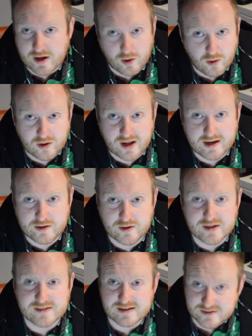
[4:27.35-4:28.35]
a whole lot of
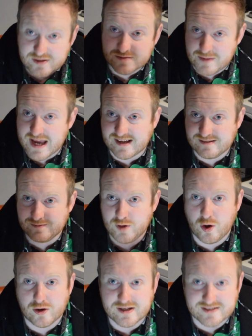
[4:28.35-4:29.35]
noise. It does make
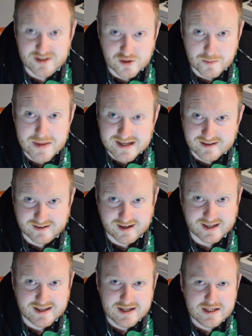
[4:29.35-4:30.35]
noise
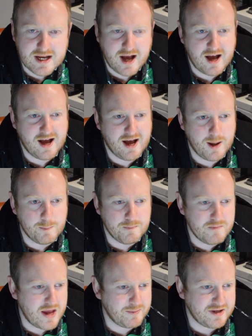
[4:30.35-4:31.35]
intermittently.
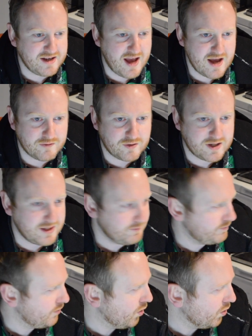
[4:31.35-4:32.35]
Maybe
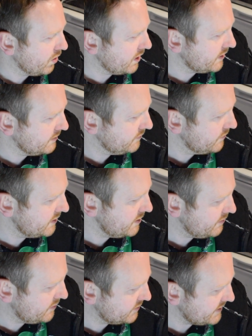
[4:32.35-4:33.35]
every pour,
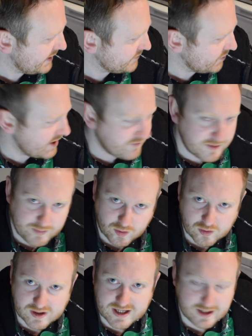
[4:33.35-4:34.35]
just after every
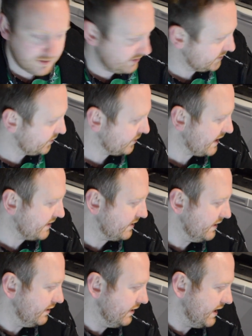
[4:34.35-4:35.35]
pour, it'll do
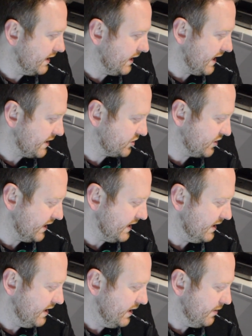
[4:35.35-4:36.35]
that. It'll
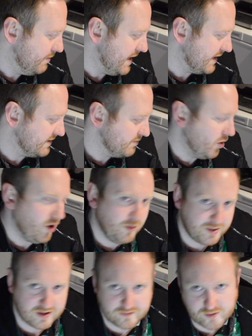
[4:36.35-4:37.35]
actually make a
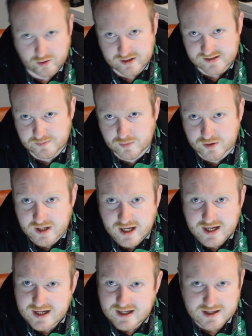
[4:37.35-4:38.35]
small bit of noise, but
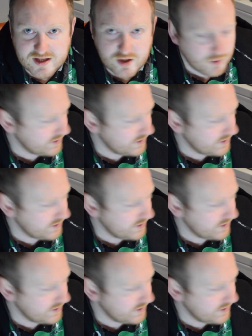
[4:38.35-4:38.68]
you know,